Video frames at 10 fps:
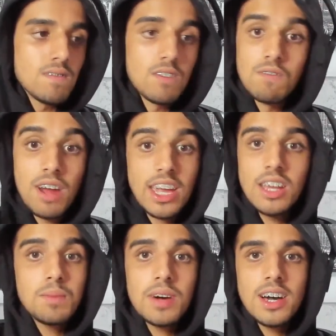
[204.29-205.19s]
a
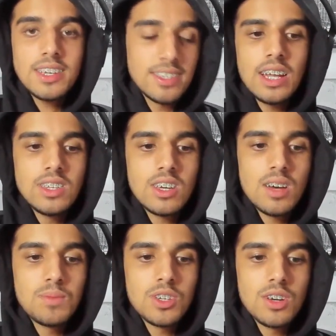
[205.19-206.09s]
regular person, in
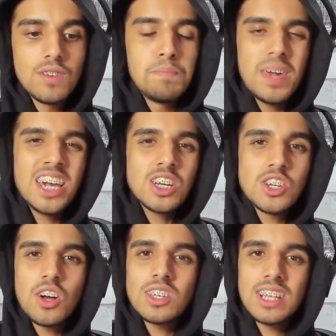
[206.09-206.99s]
terms of bigger
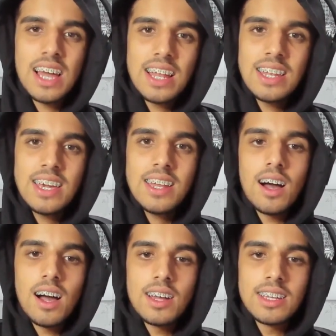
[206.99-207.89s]
shots landed,
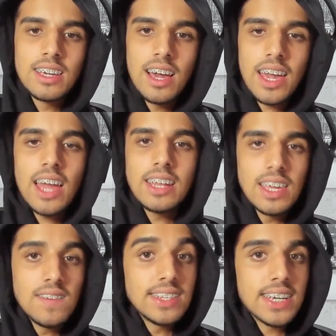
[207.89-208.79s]
I'd again
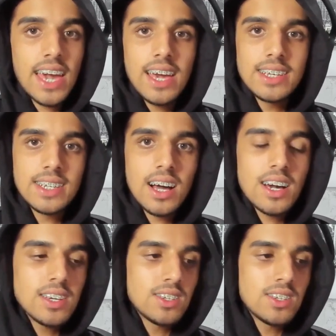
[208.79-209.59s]
give it to KSI.